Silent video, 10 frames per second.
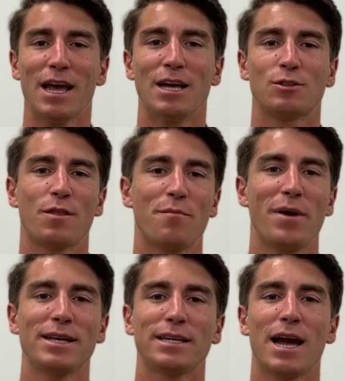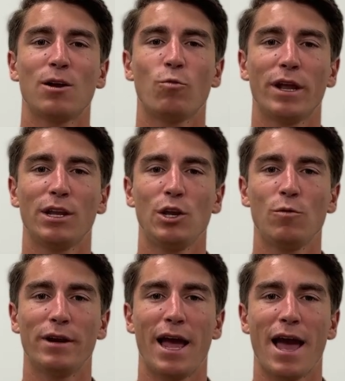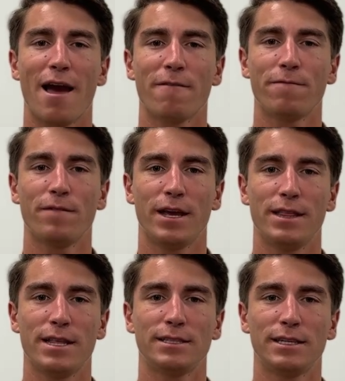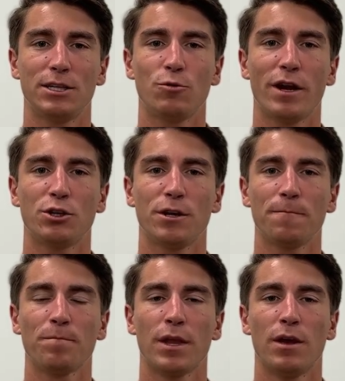So the best kind of wind you would have in this situation